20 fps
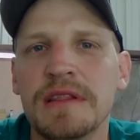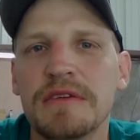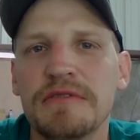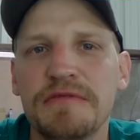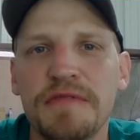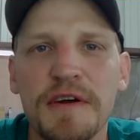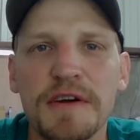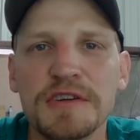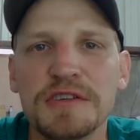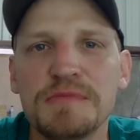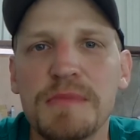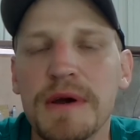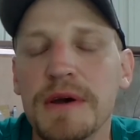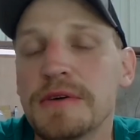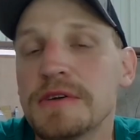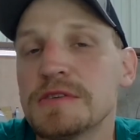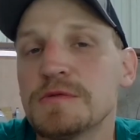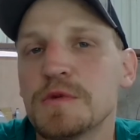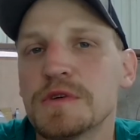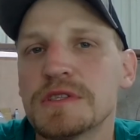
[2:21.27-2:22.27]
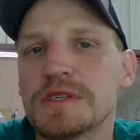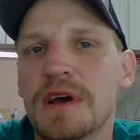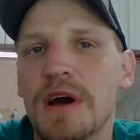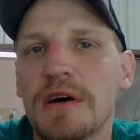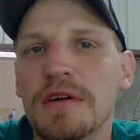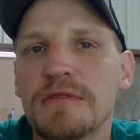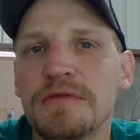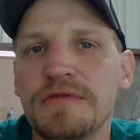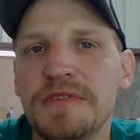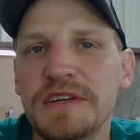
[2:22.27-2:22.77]
The first mode is what's
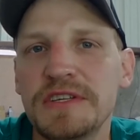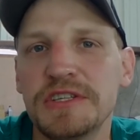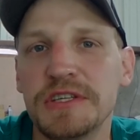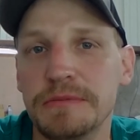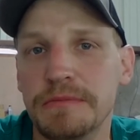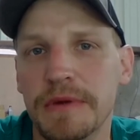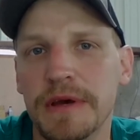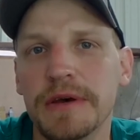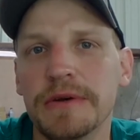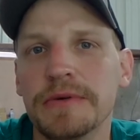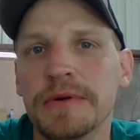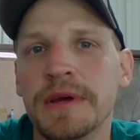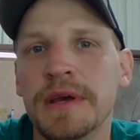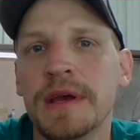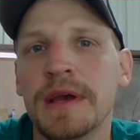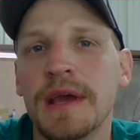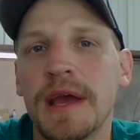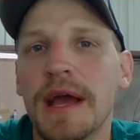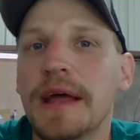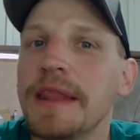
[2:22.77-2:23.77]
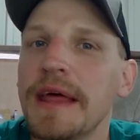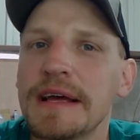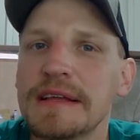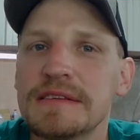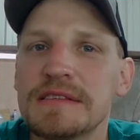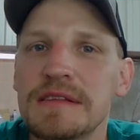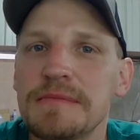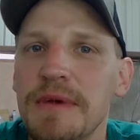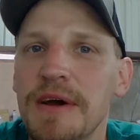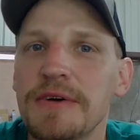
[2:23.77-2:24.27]
called fishing mode, and
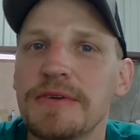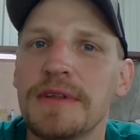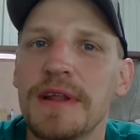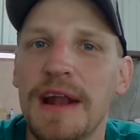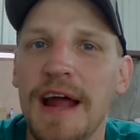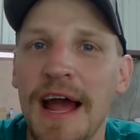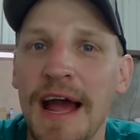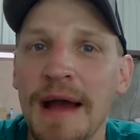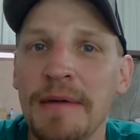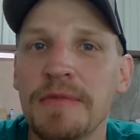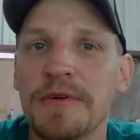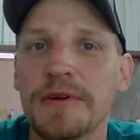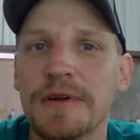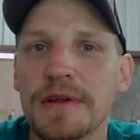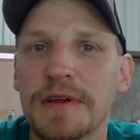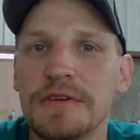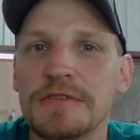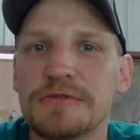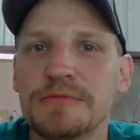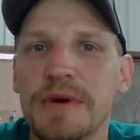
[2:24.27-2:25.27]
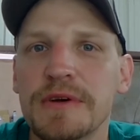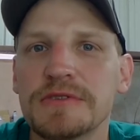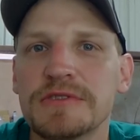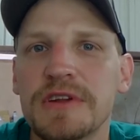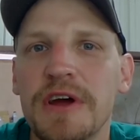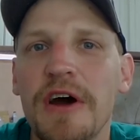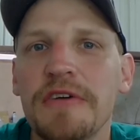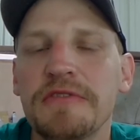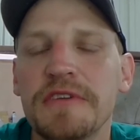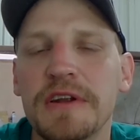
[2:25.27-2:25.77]
that's the mode that I'm going to use
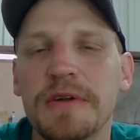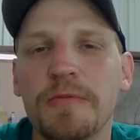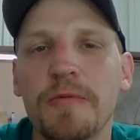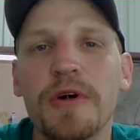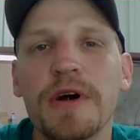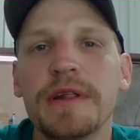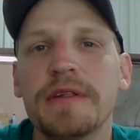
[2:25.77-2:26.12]
most often.